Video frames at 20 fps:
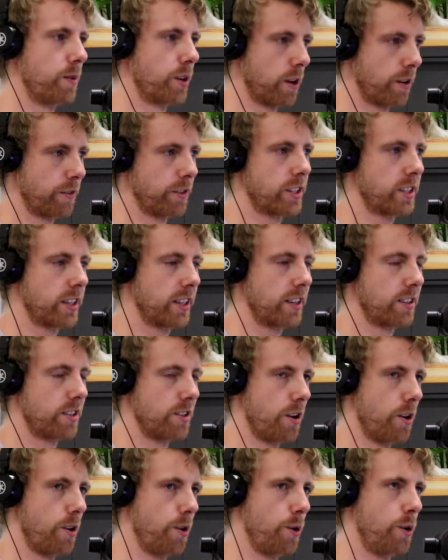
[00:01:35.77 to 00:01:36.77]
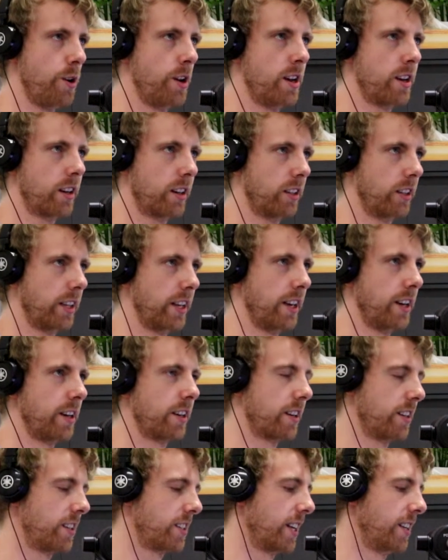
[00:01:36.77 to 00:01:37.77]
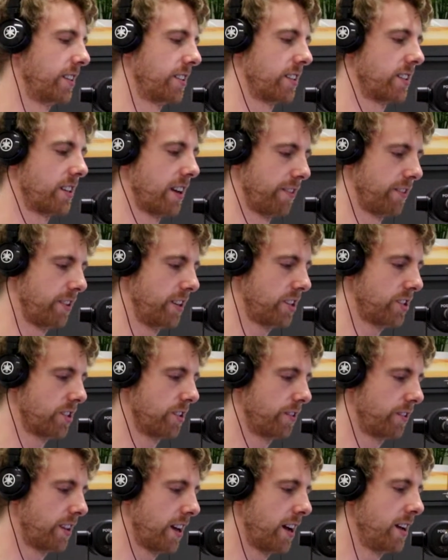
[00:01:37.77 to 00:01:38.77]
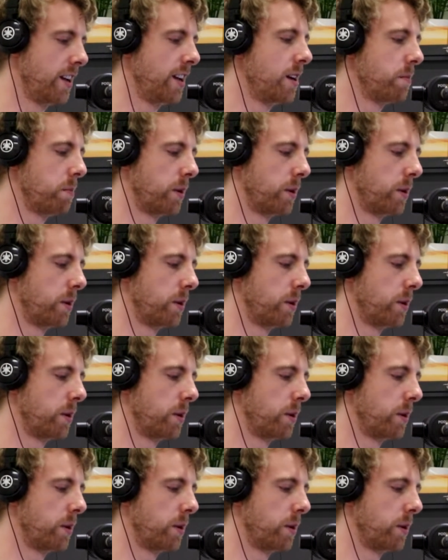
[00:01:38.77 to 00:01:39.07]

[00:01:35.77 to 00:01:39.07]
but obviously there's no clear consensus definition of that.